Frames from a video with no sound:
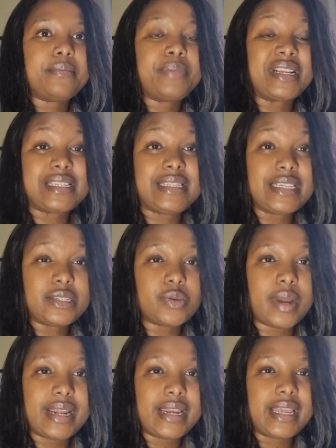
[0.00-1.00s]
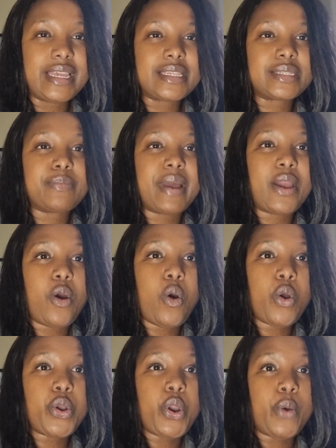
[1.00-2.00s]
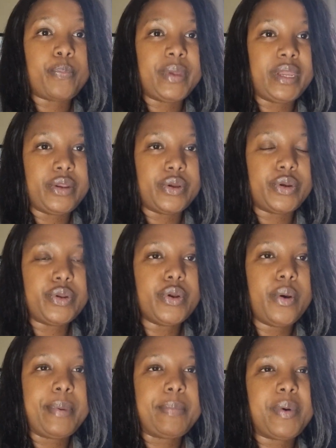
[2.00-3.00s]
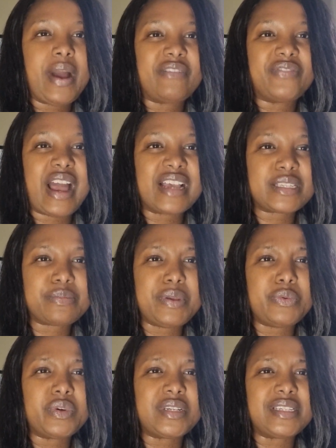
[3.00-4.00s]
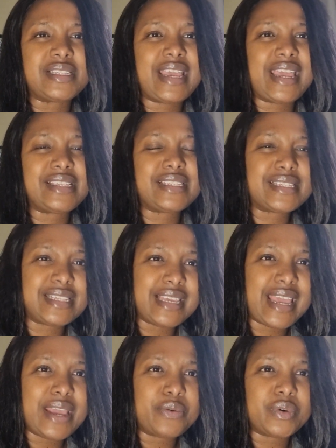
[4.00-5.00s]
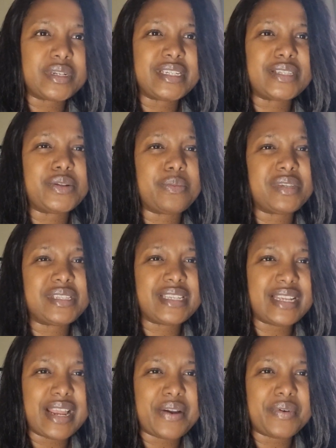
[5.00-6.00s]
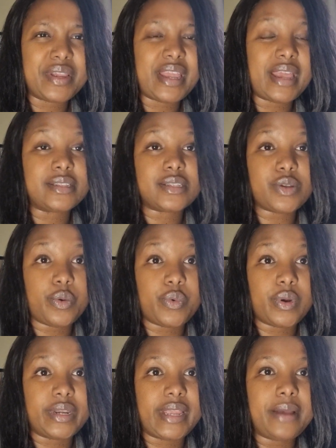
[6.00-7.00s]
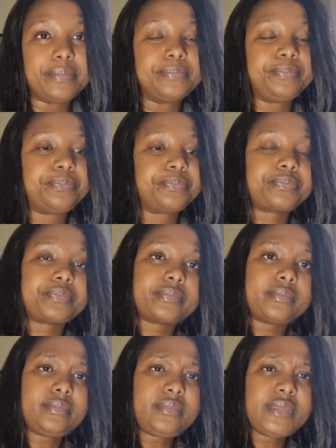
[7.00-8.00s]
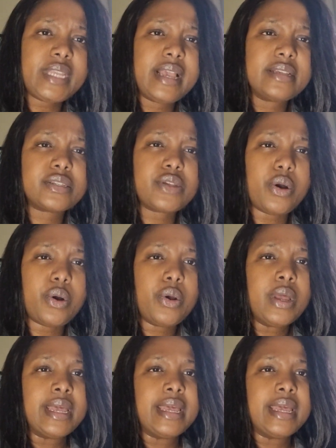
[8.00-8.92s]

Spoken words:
but this one is my own opinion. You know, people have asked me what is HCA, what is domiciliary, and so on, yeah? So,